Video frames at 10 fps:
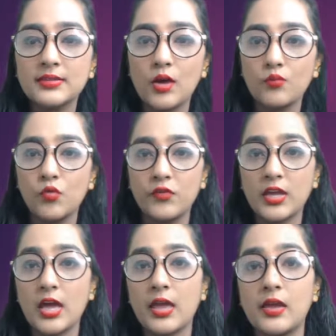Now moving
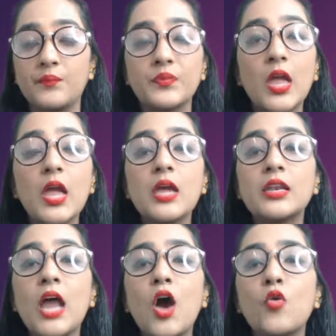ahead.
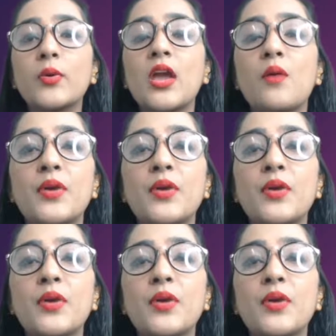Now we are